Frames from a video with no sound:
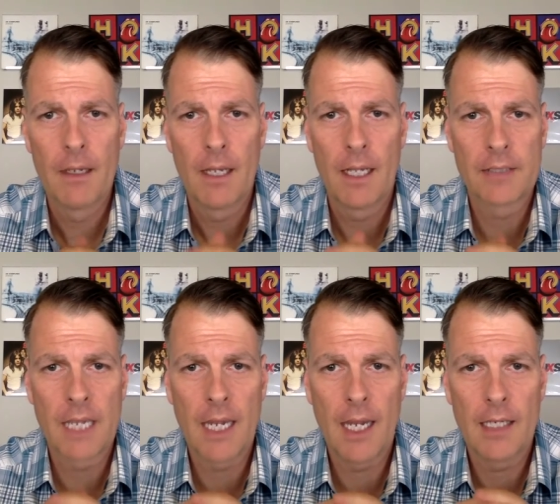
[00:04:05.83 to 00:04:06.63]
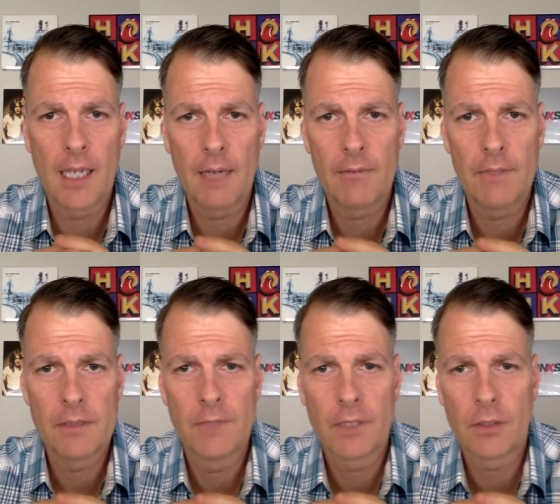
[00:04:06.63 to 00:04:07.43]
That's K-A-K, V as in
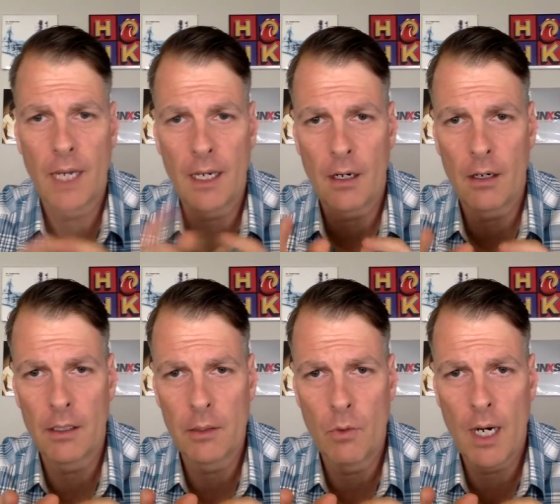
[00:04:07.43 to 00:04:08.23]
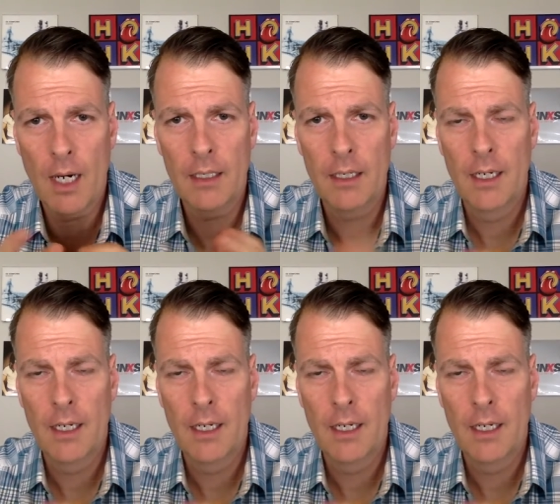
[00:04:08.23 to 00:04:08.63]
Victor, A-R-L-E-Y.